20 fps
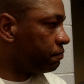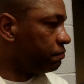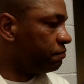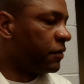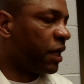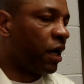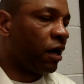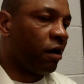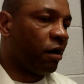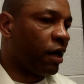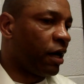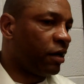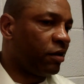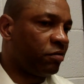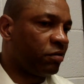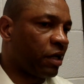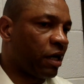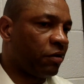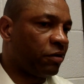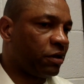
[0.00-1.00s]
No,
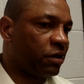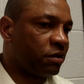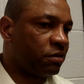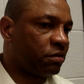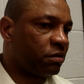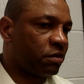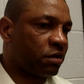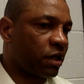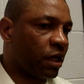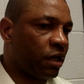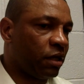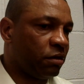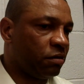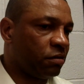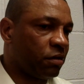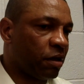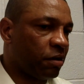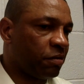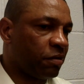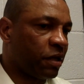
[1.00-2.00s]
I would say
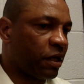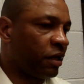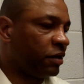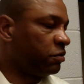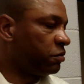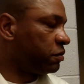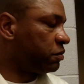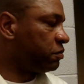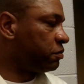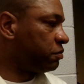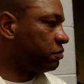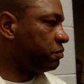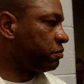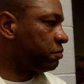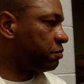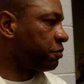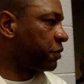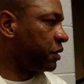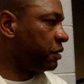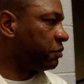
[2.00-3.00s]
I
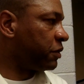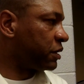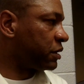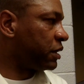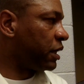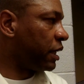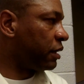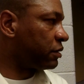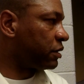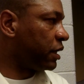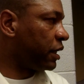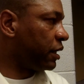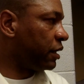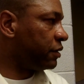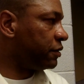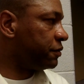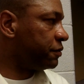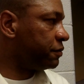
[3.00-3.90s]
pretty much doubt that.